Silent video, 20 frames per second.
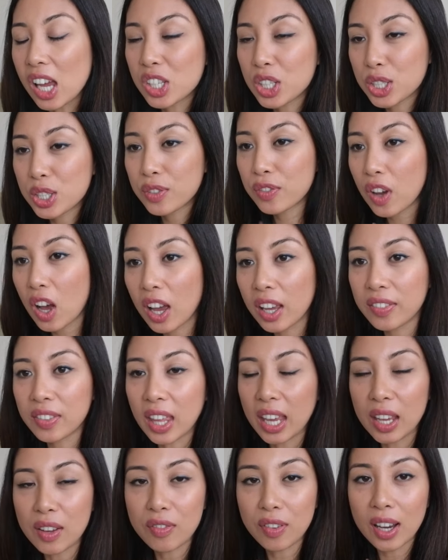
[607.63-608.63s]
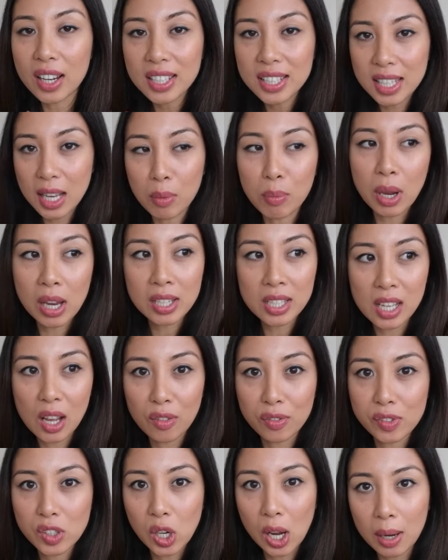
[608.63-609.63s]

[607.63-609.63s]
I just find that if I set myself